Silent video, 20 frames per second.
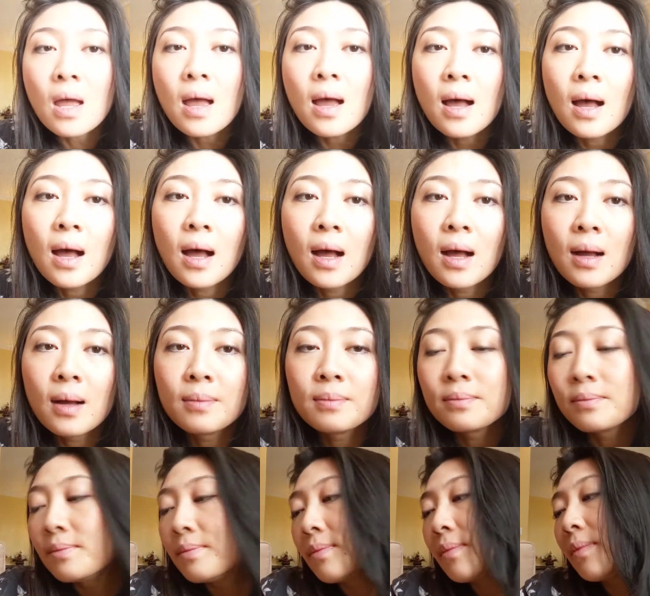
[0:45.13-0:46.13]
um,
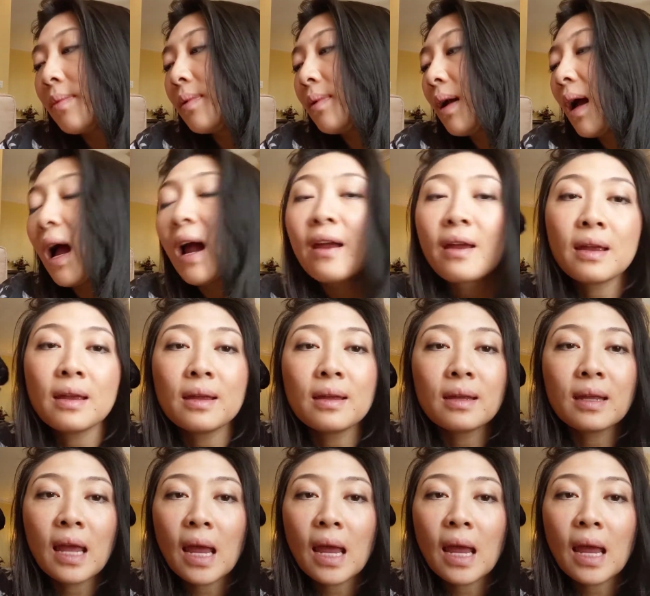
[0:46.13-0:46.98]
I